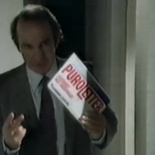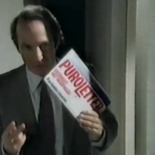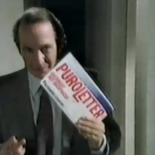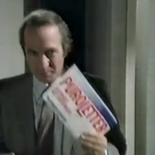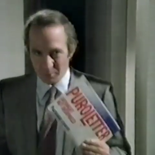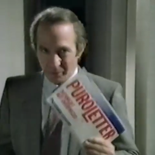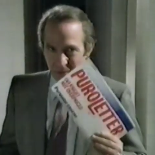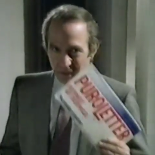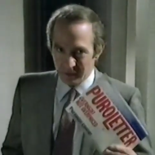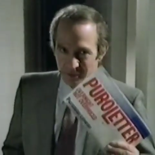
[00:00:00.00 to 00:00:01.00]
because
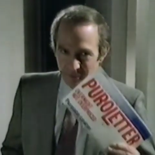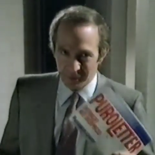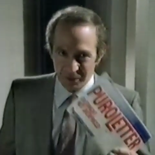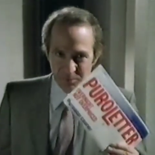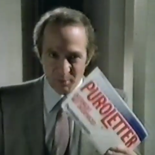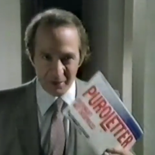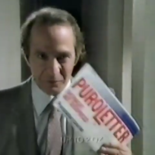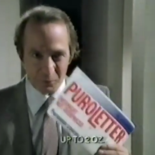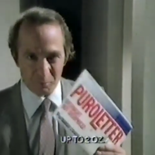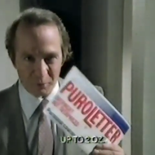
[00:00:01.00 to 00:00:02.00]
Purolator Courier's
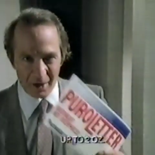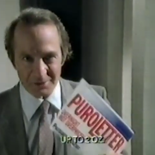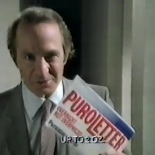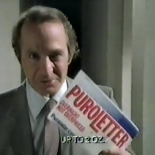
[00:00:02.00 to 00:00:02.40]
breakthrough price